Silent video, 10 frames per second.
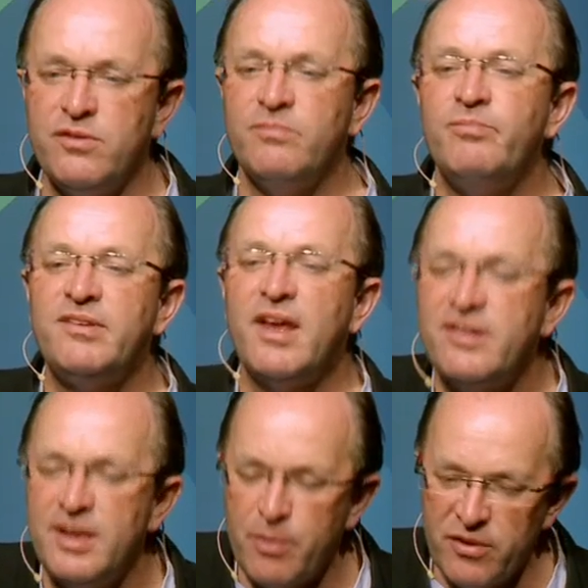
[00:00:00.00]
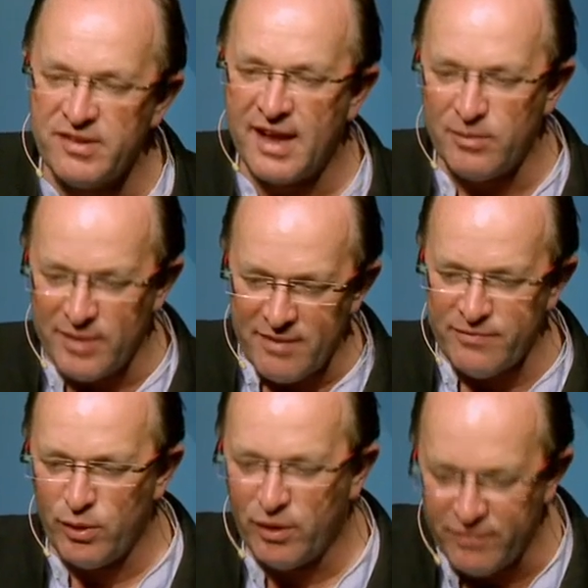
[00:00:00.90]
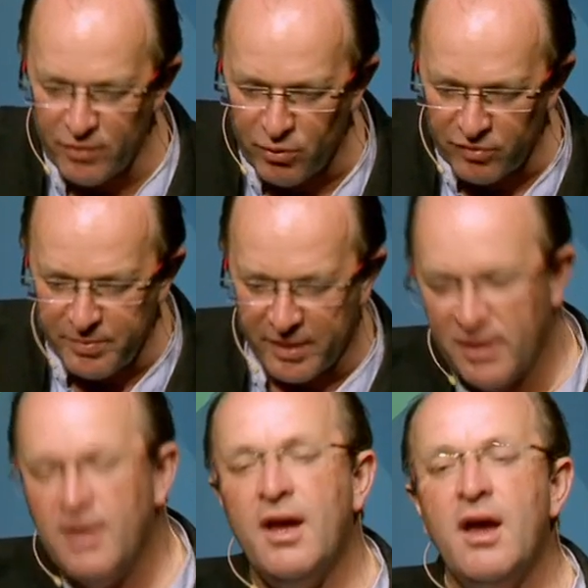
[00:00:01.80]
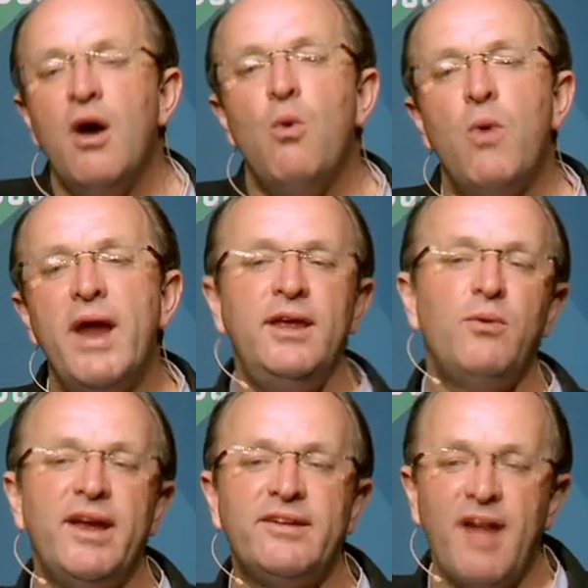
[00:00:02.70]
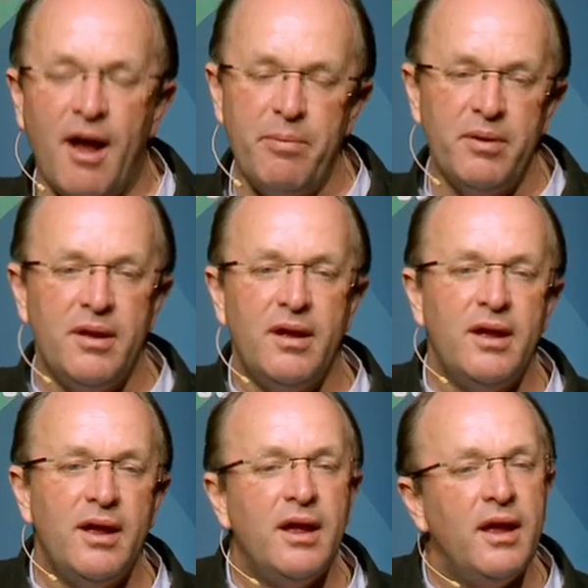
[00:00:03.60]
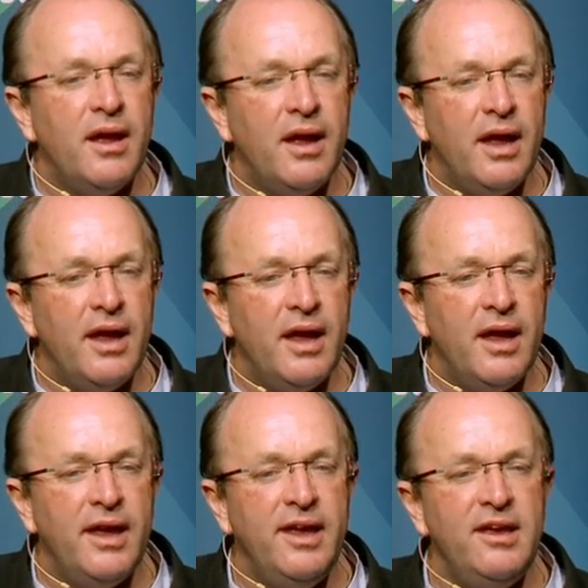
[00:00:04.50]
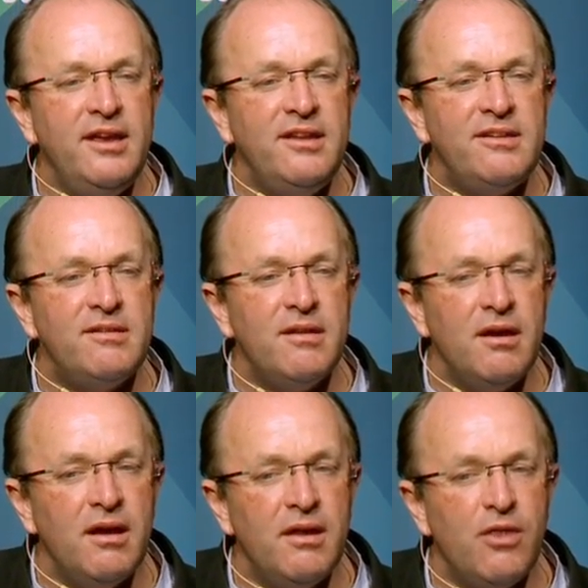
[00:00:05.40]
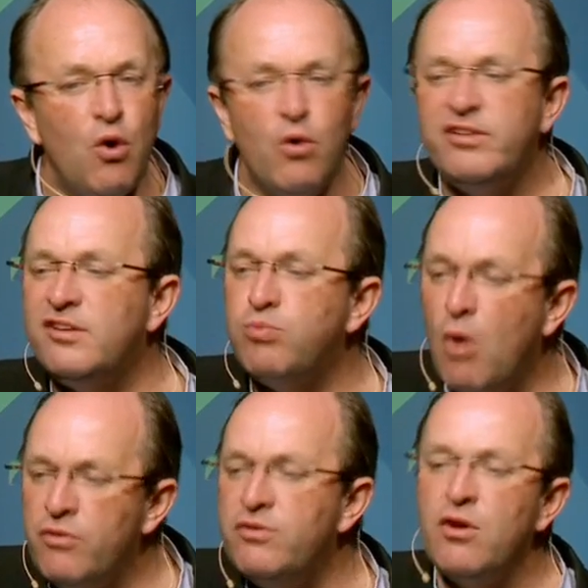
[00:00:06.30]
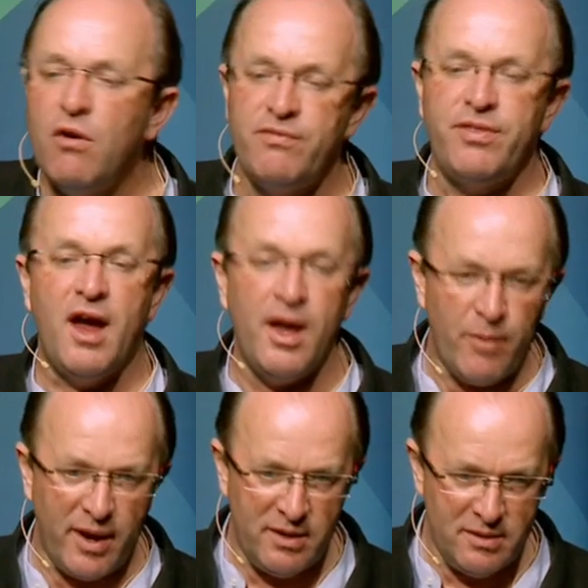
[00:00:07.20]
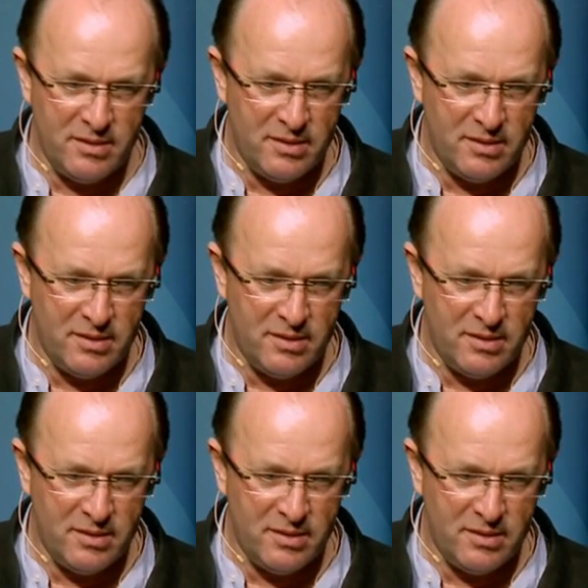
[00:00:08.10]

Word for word: can stay asleep on the saddle without falling off a horse, but when he wakes up, he's, the horse has wandered off the highway.